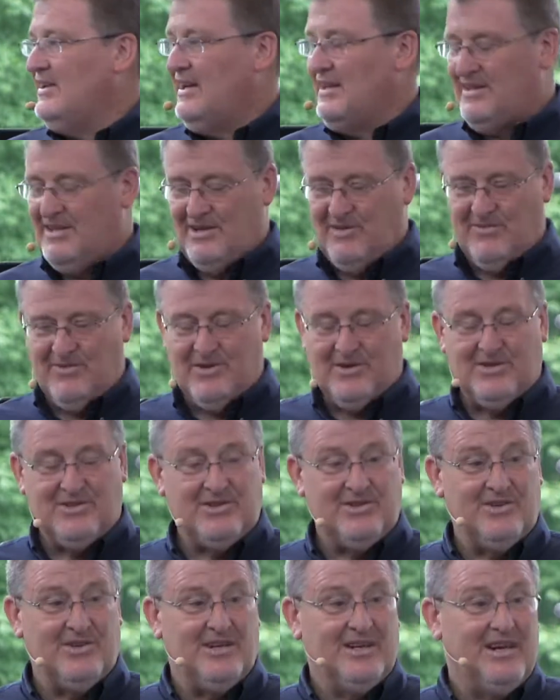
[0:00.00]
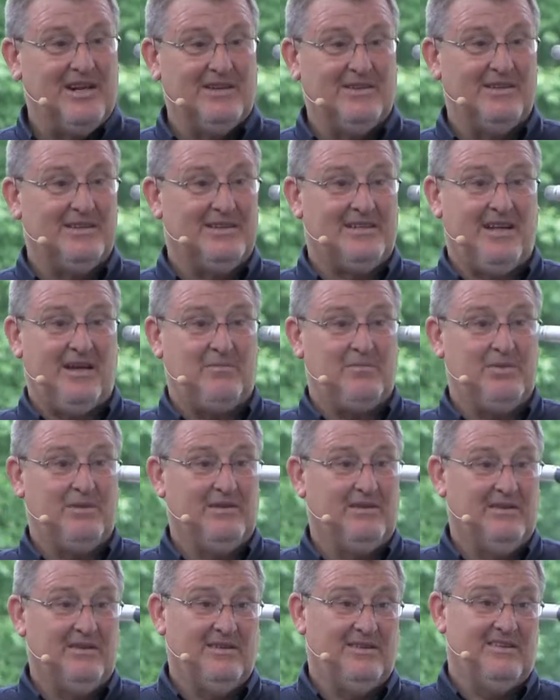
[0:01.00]
Got to the first turn, and I looked up,
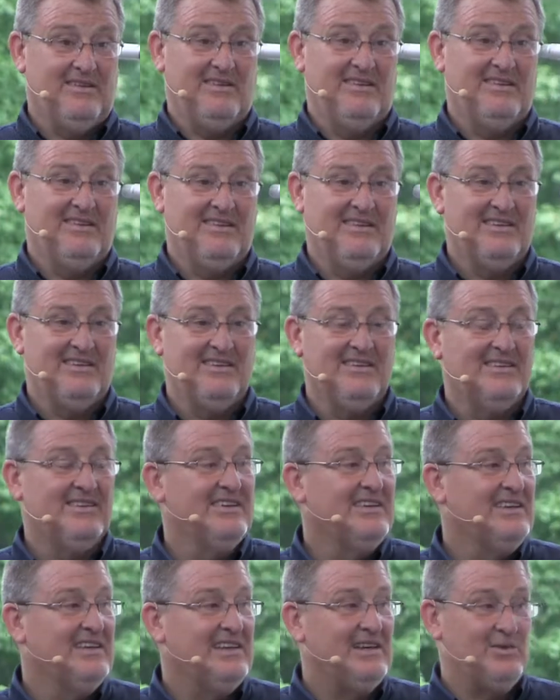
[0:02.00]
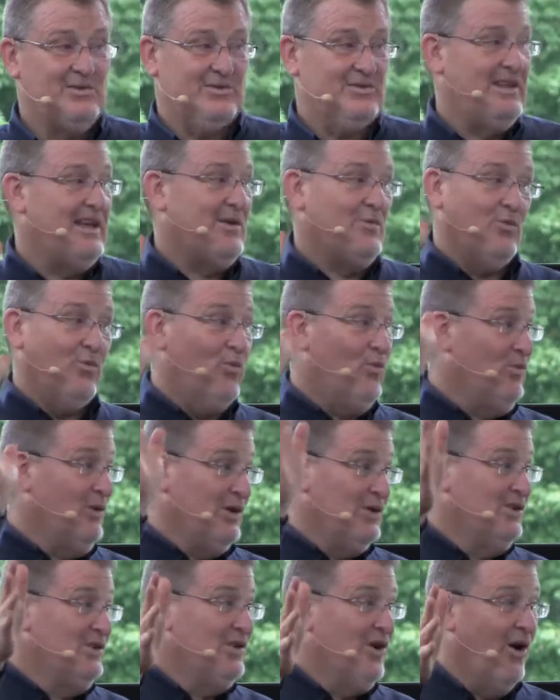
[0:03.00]
and he was like
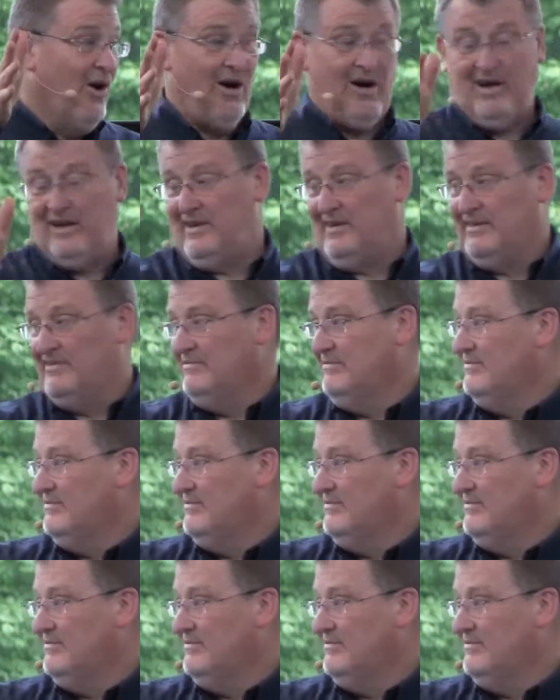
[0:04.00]
gone.